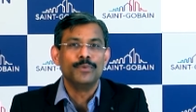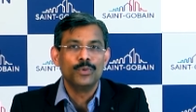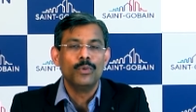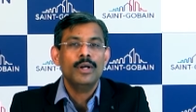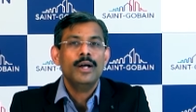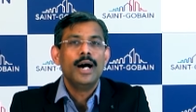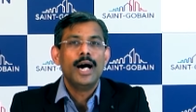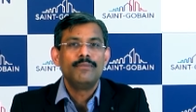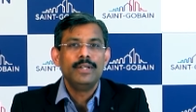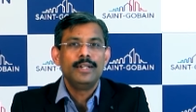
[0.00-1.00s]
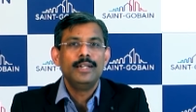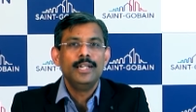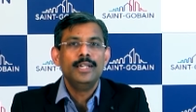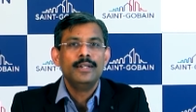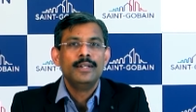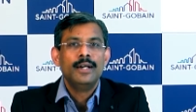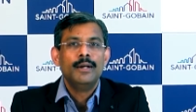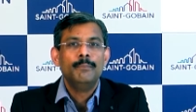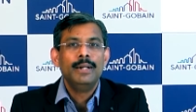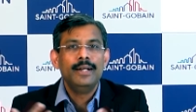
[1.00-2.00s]
So are we really
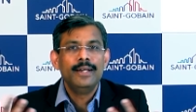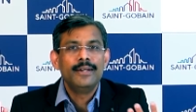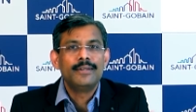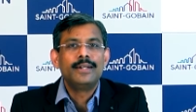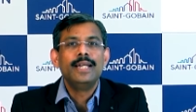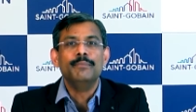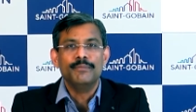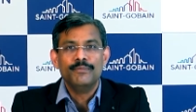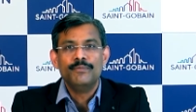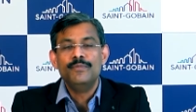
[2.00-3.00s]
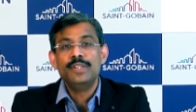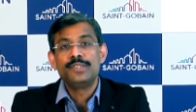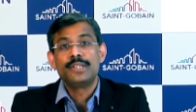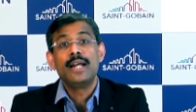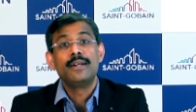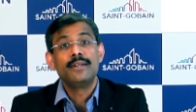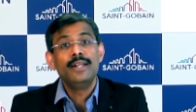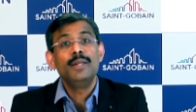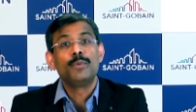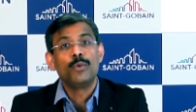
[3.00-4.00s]
building a team which can
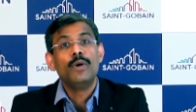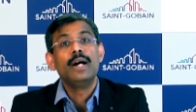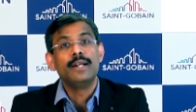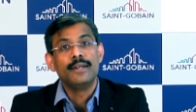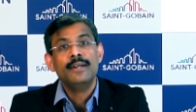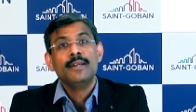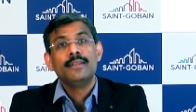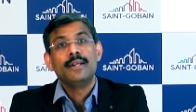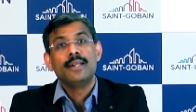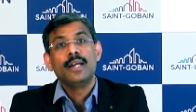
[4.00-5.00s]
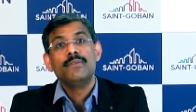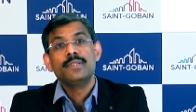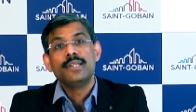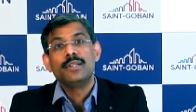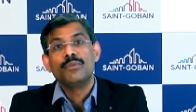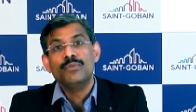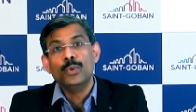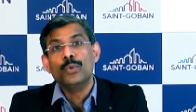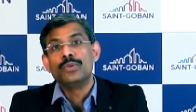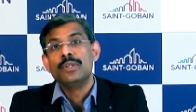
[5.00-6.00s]
really provide that diverse set of
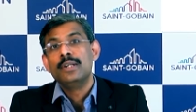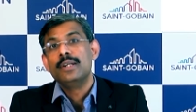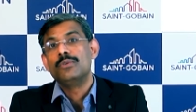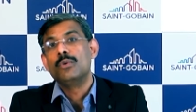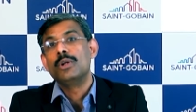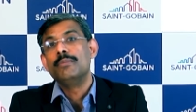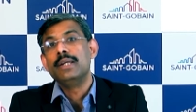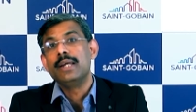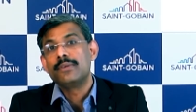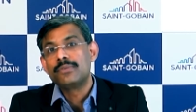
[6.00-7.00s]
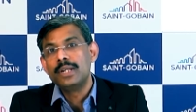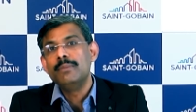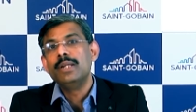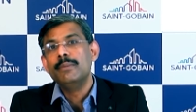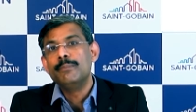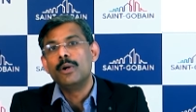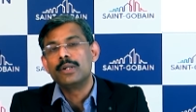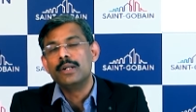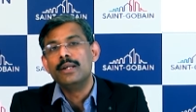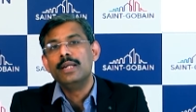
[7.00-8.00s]
views is going to be extremely
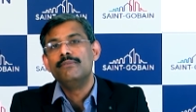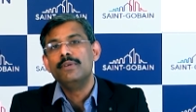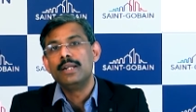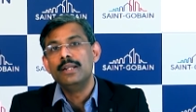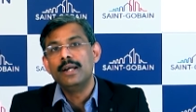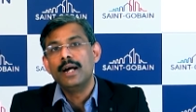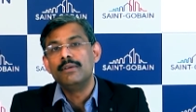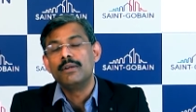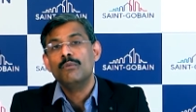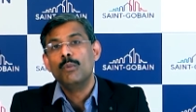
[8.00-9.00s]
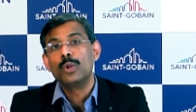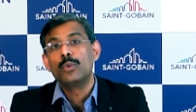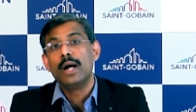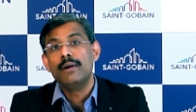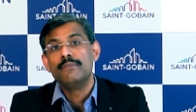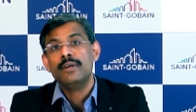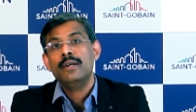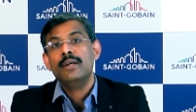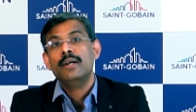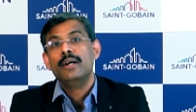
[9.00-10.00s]
important if we really want to have
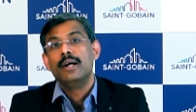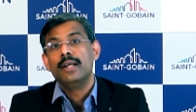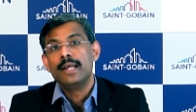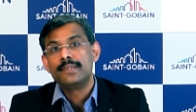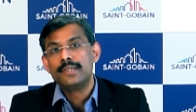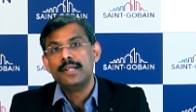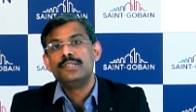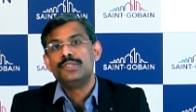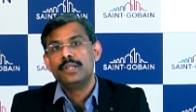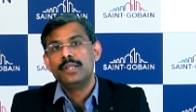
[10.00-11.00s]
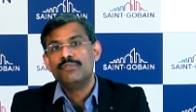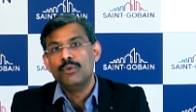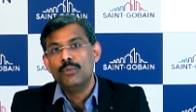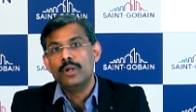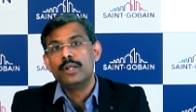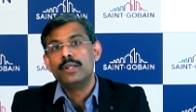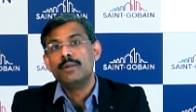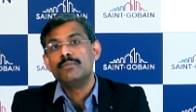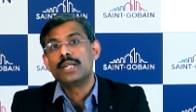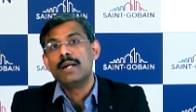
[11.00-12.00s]
an excellent journey forward in terms of